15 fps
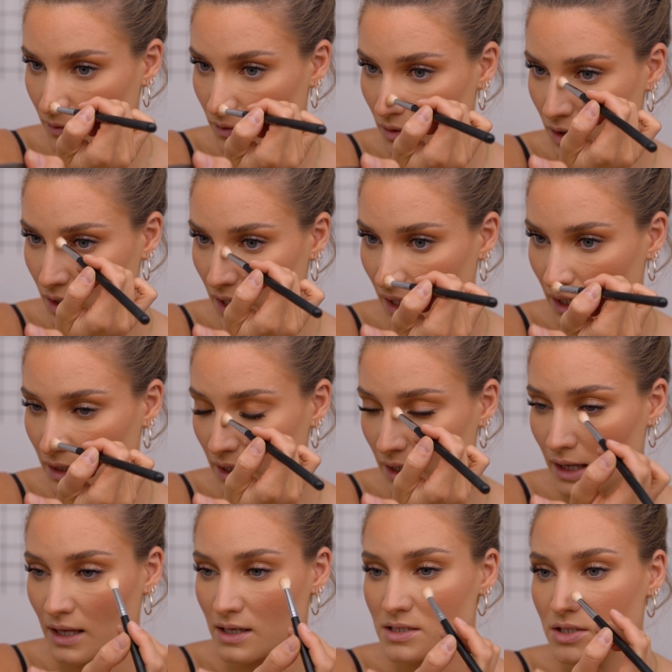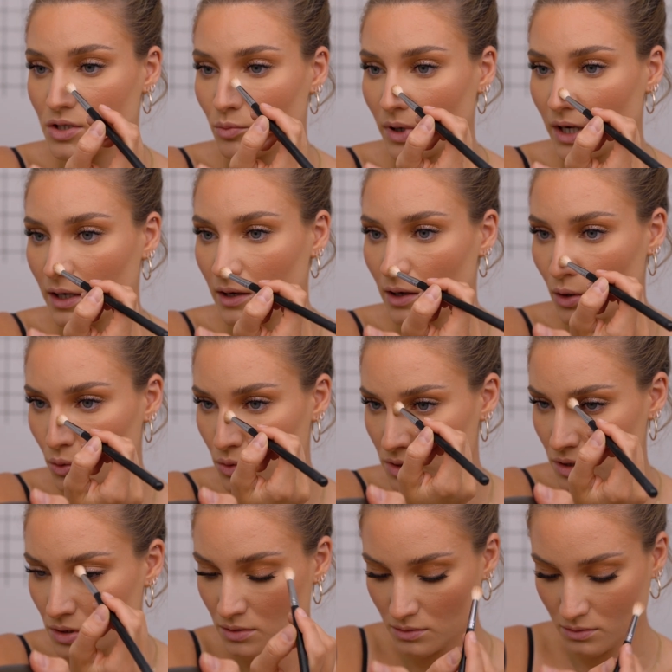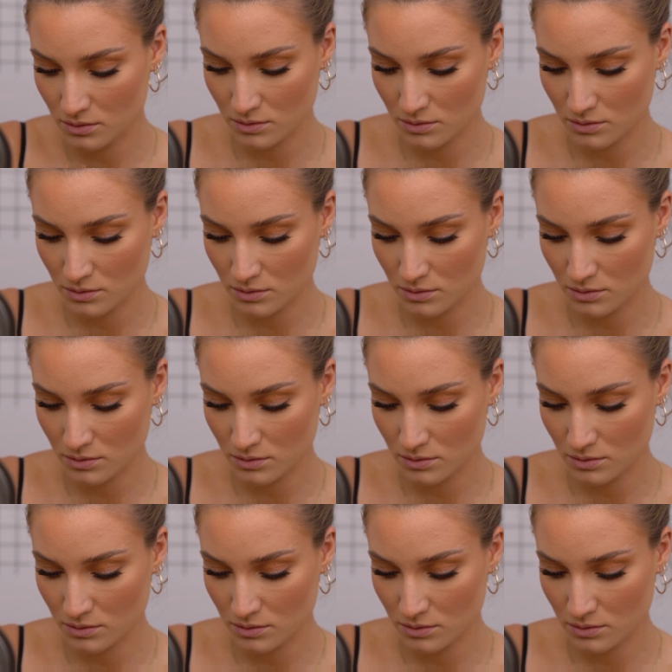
connecting it to my nose.